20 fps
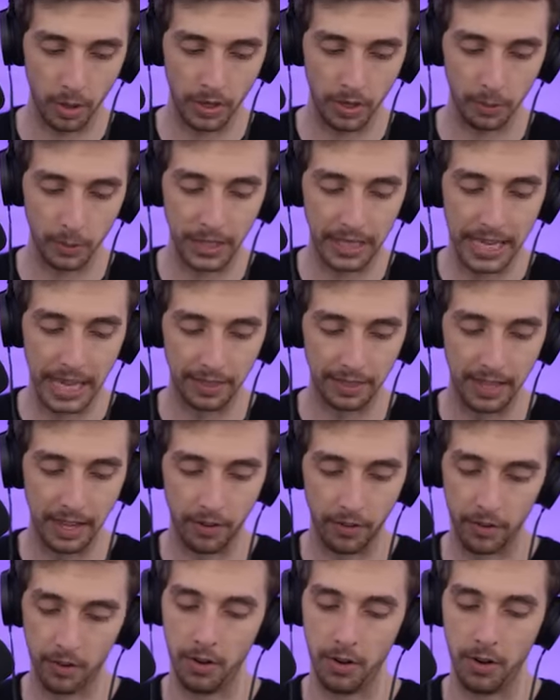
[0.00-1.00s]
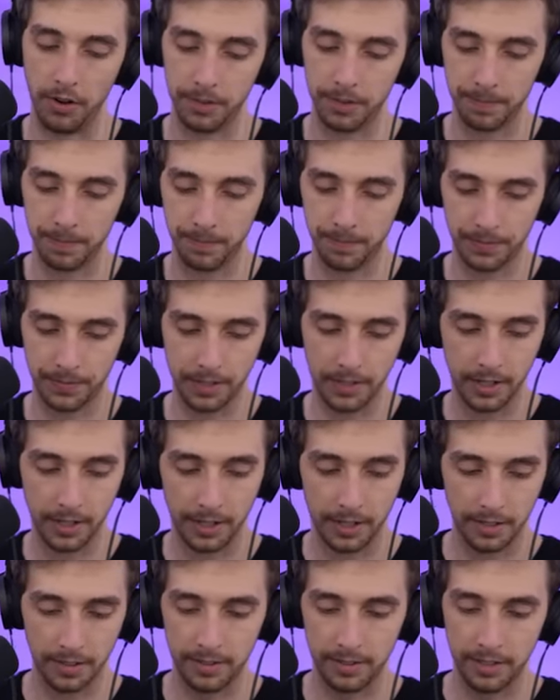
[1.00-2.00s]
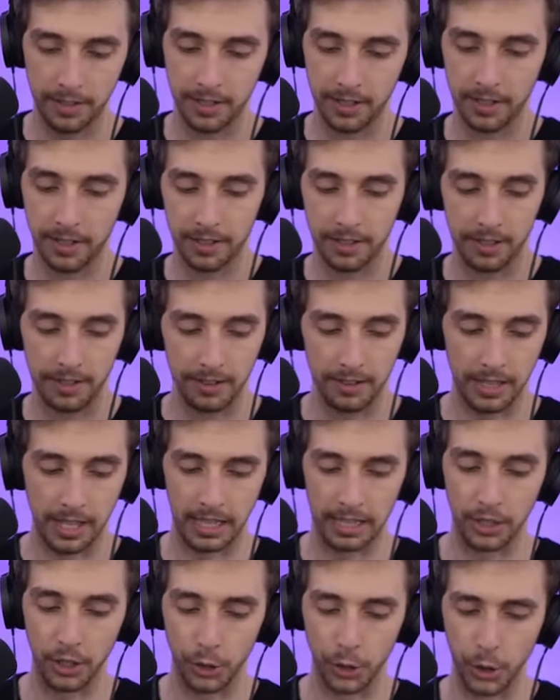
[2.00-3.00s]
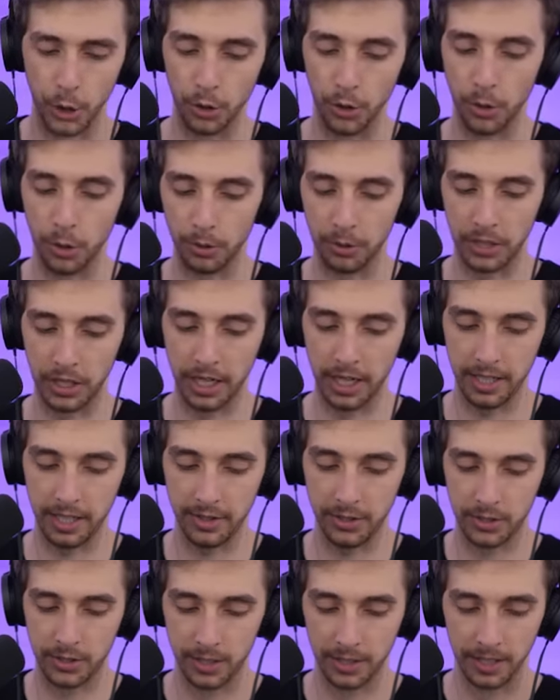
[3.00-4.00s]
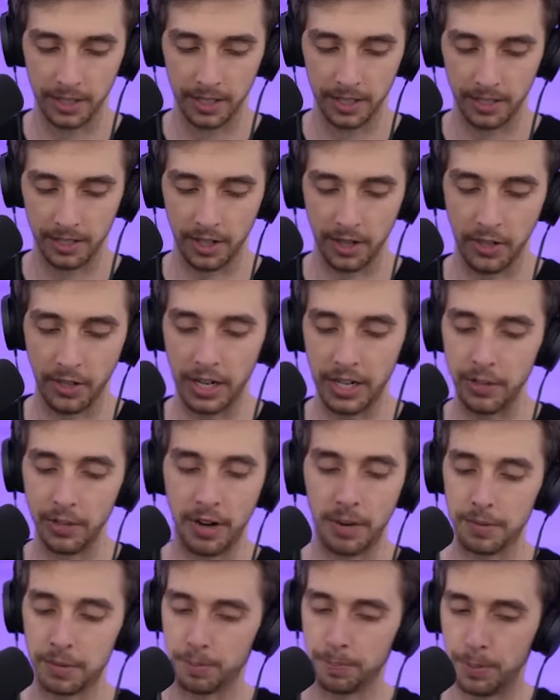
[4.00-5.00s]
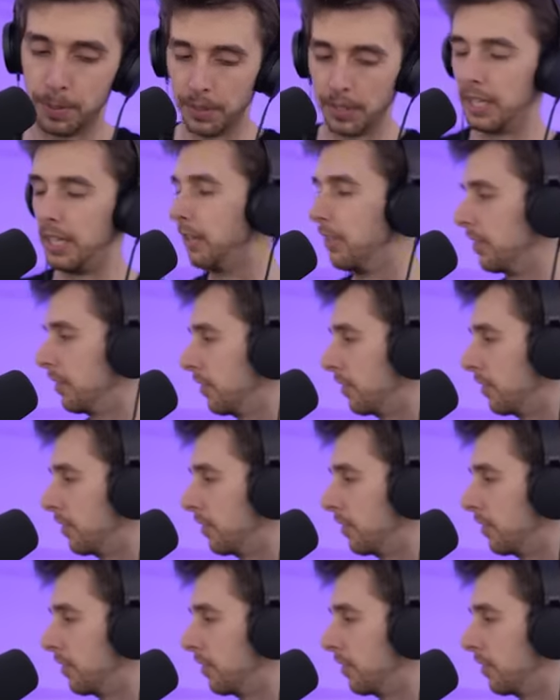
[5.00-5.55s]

whether we get there or not. Like the good old days. Another interrupt. Just put in the inter